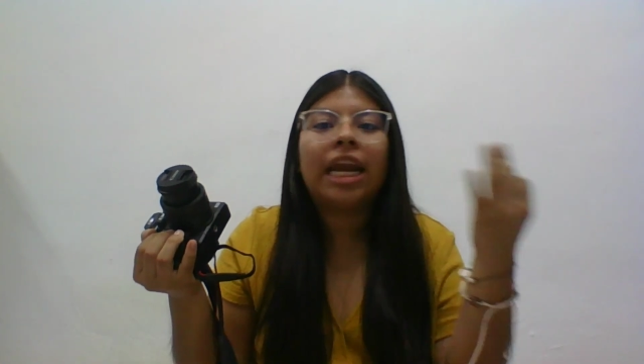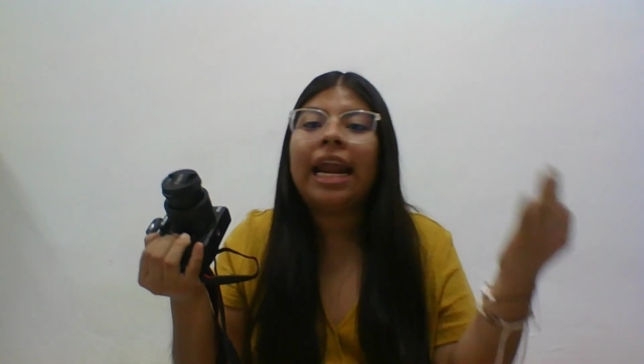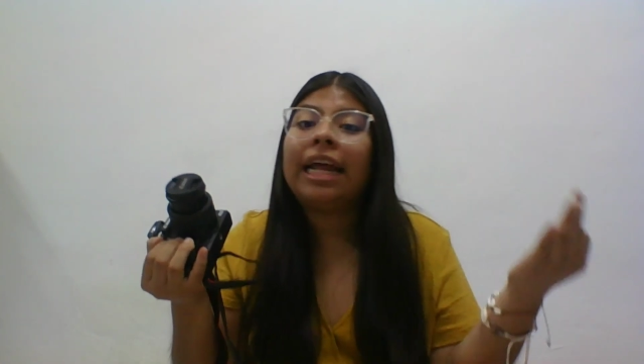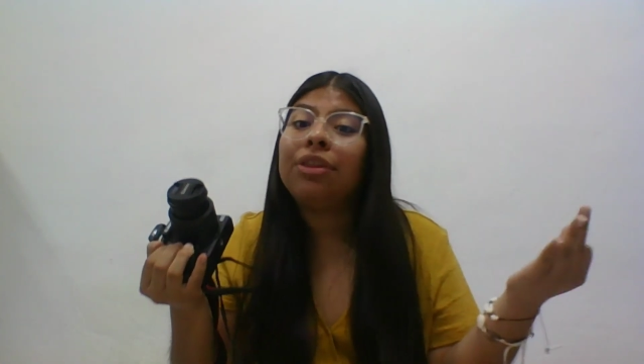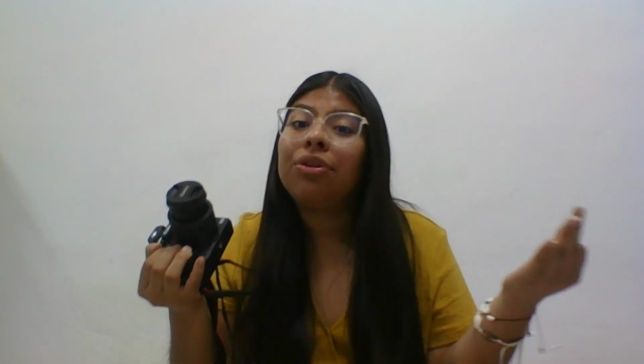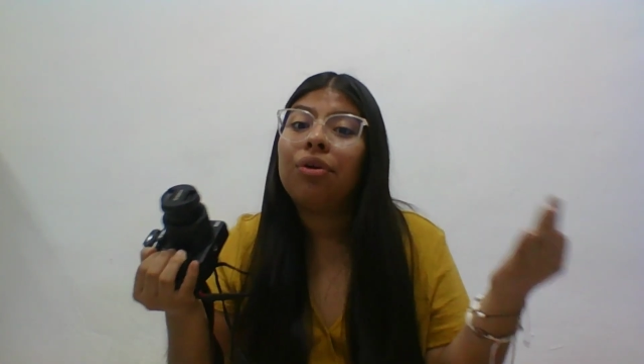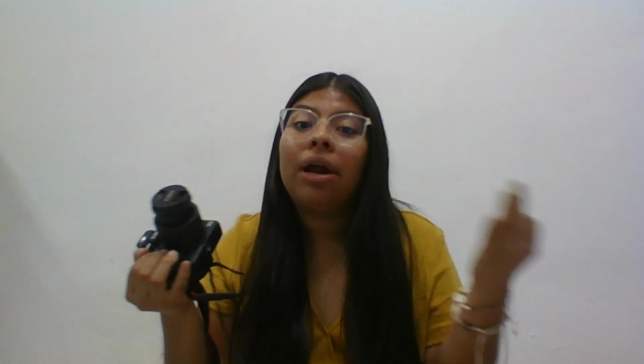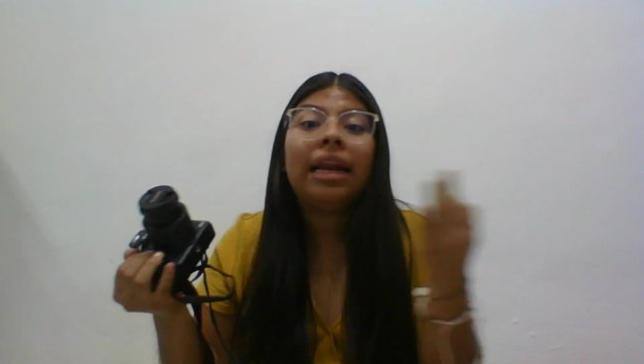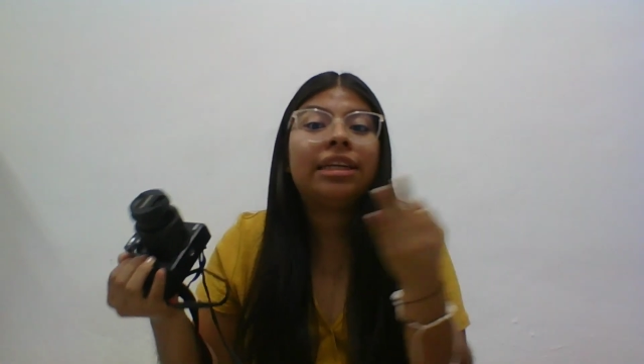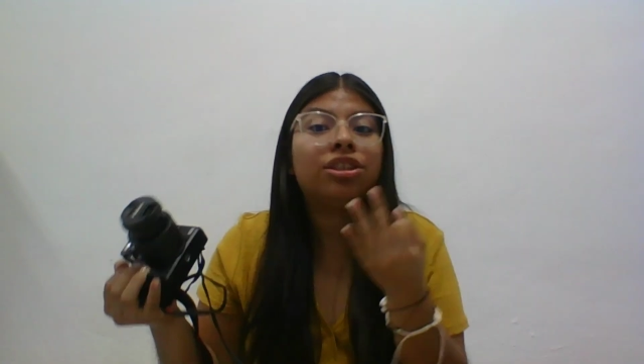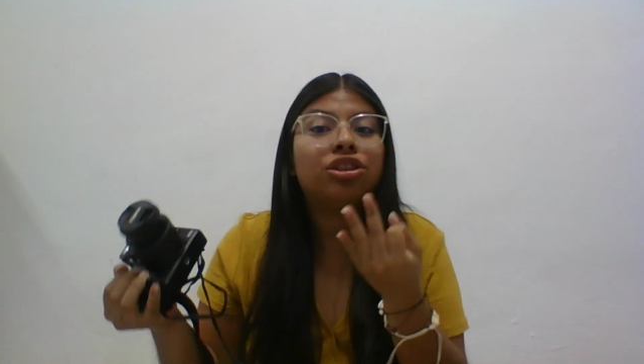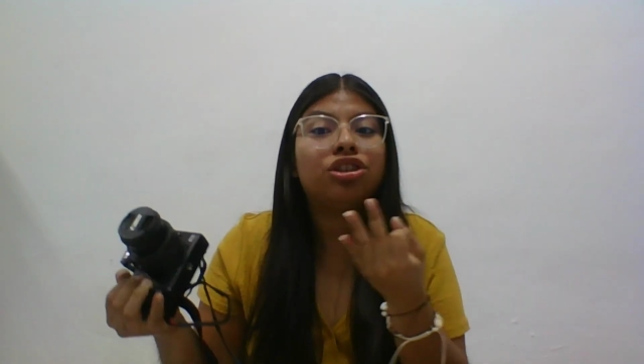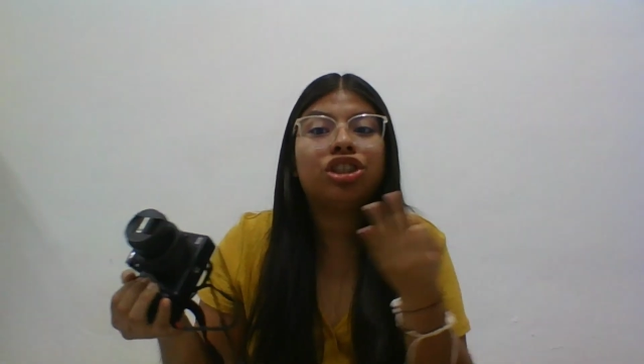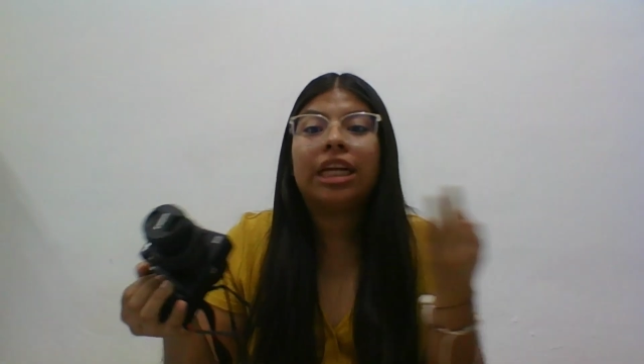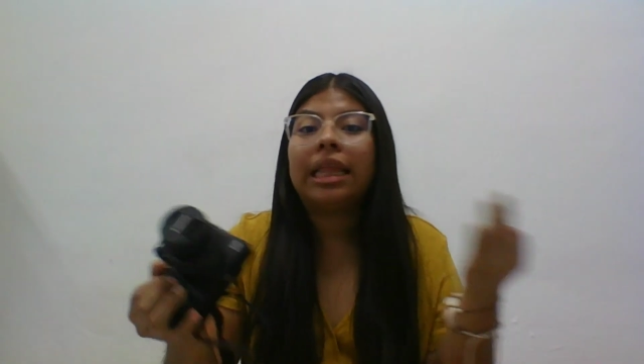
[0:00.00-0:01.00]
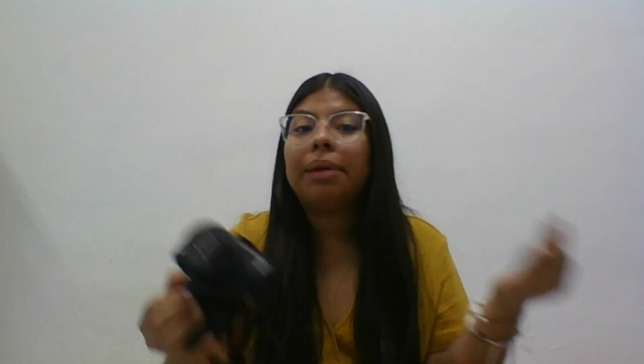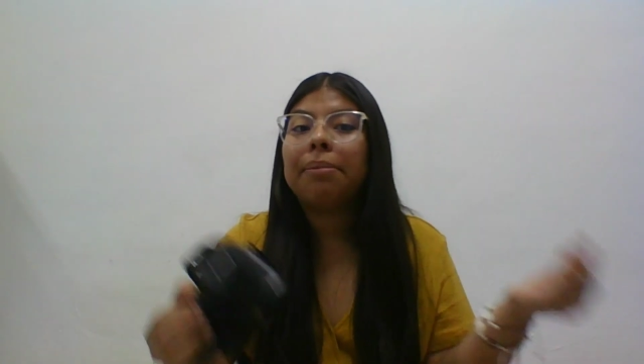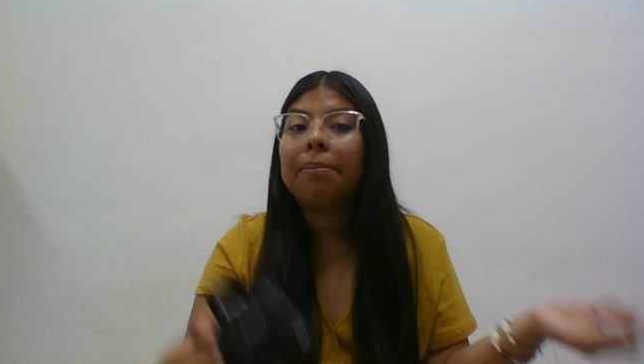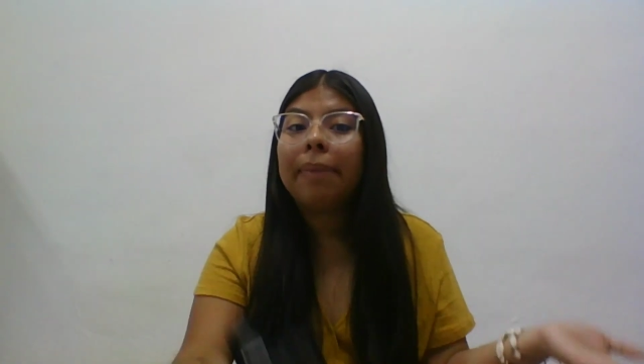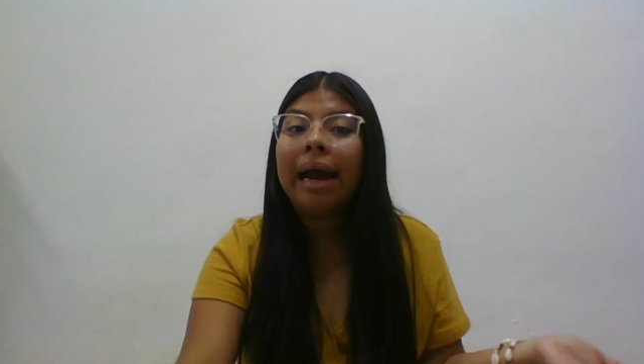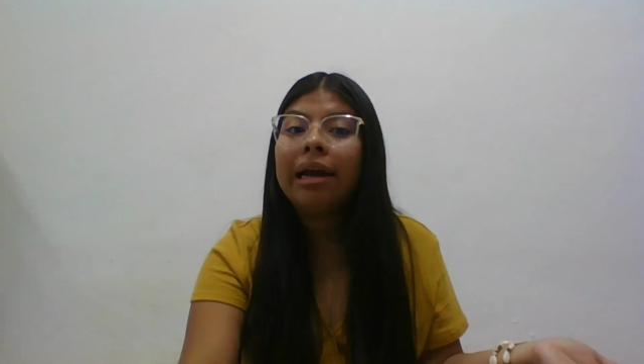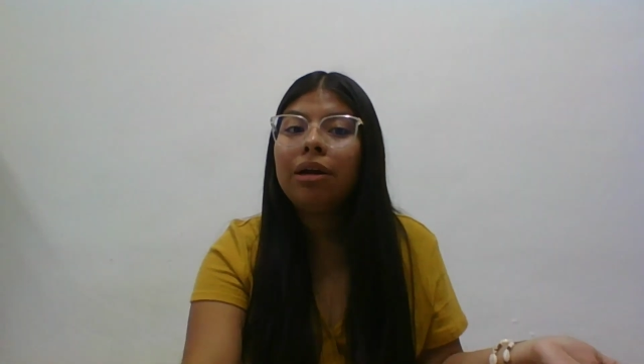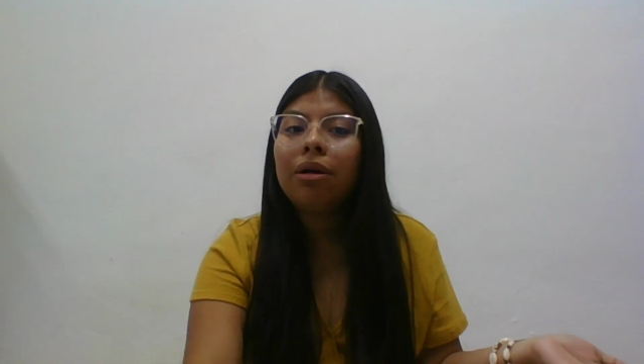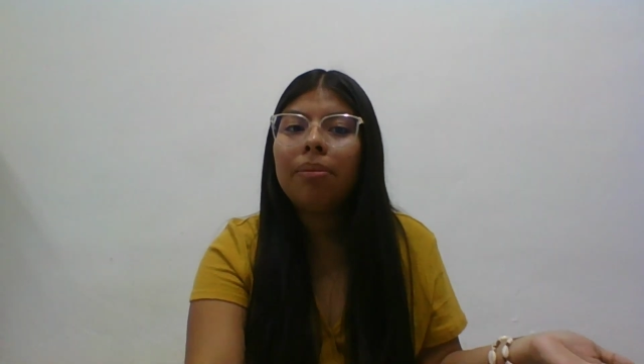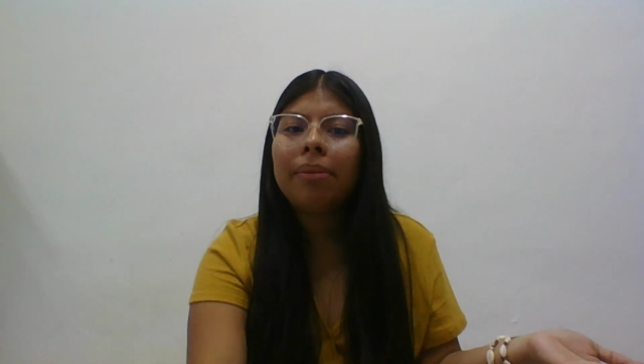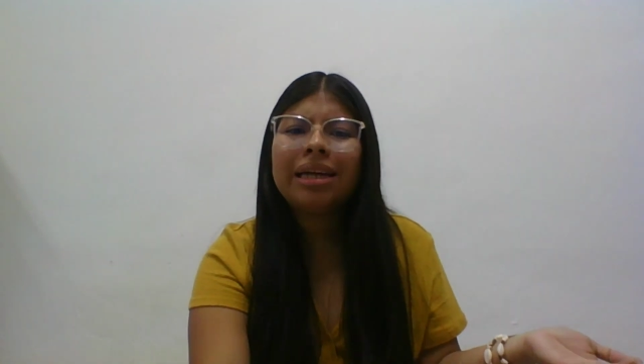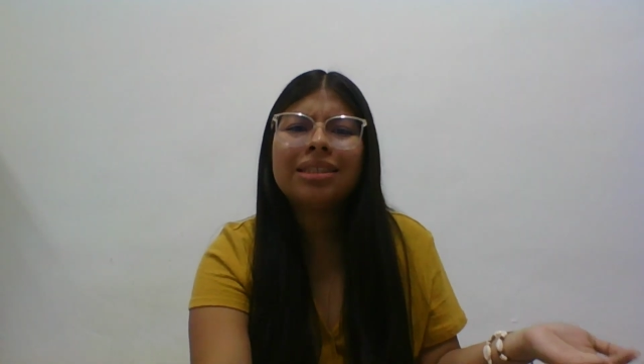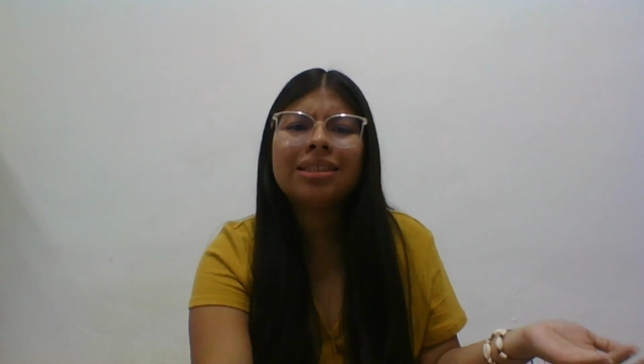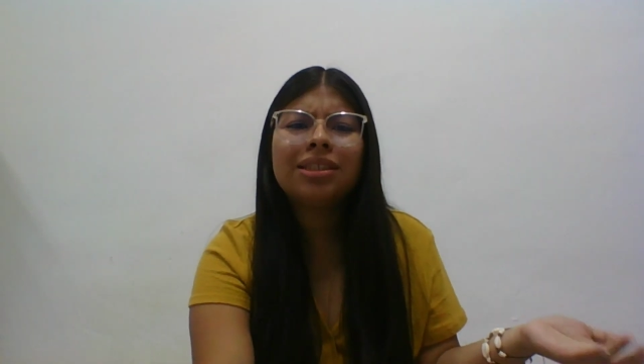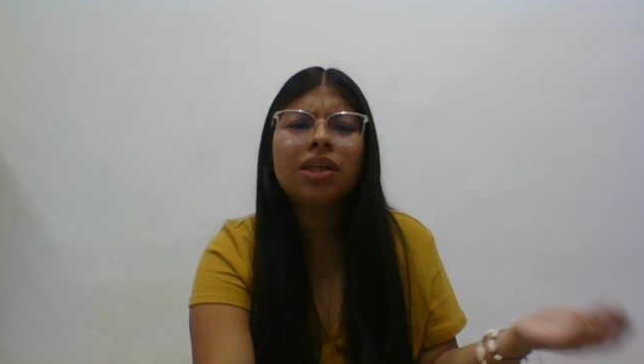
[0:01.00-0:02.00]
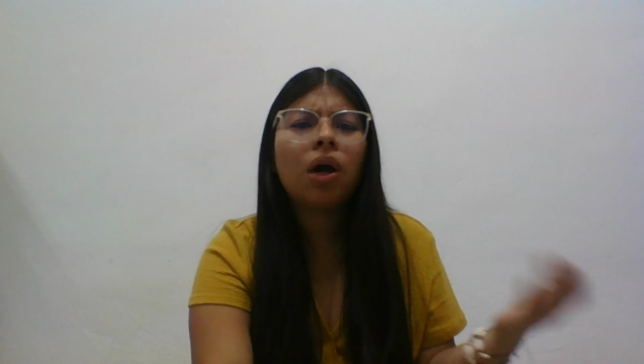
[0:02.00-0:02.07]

natural and social environments.